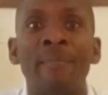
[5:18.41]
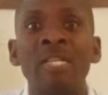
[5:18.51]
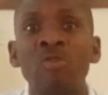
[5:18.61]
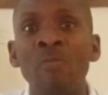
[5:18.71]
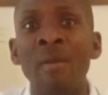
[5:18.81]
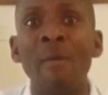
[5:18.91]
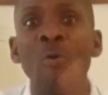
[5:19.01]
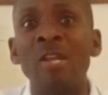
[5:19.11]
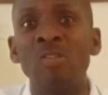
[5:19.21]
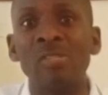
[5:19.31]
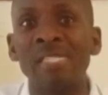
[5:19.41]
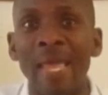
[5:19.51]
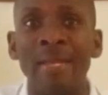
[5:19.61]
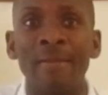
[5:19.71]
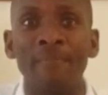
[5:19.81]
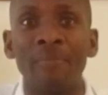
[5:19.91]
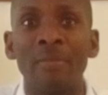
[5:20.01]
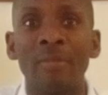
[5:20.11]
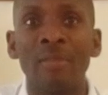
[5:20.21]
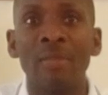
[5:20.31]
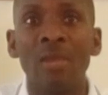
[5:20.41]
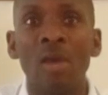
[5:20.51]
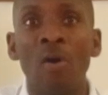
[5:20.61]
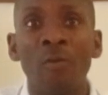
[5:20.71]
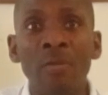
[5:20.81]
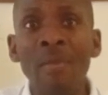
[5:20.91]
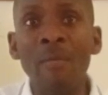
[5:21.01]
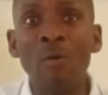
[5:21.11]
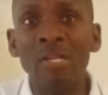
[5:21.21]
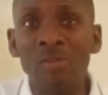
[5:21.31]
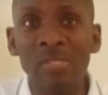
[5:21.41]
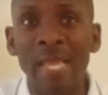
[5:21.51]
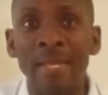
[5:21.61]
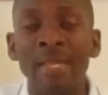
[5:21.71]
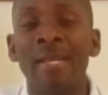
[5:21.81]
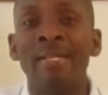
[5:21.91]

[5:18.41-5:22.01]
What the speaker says: But remember what you sign. Remember what you sign.